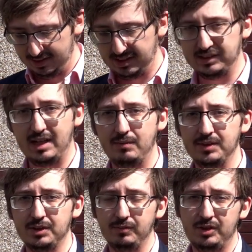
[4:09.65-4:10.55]
is
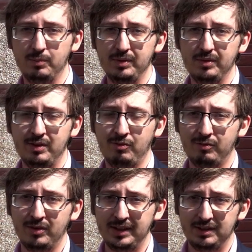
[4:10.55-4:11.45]
areas that we could be looking for
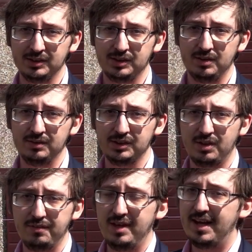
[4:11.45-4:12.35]
flooding concerns
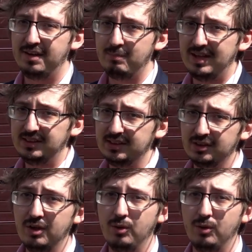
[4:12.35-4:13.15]
on land masses